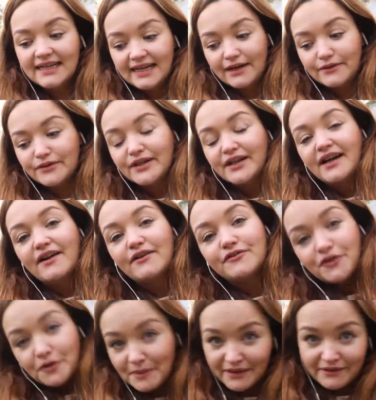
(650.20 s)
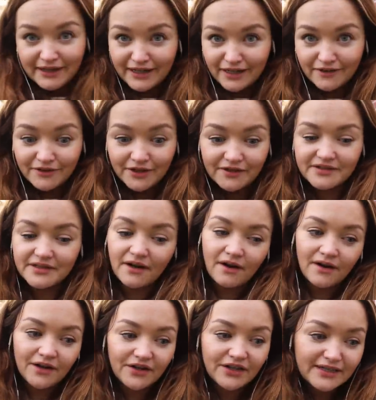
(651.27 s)
Now, for my regular viewers,
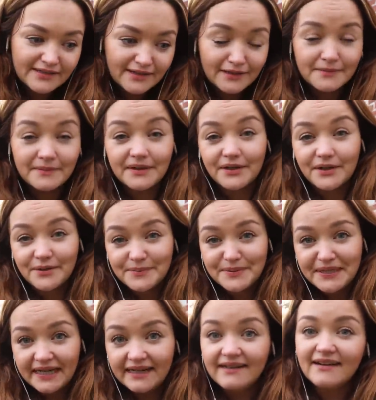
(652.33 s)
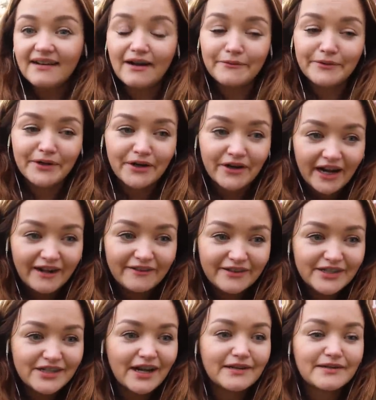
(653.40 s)
I'm going to decide to make a cup of tea and we're going to have
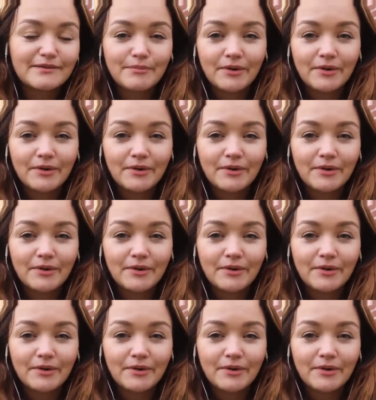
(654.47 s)
the chats,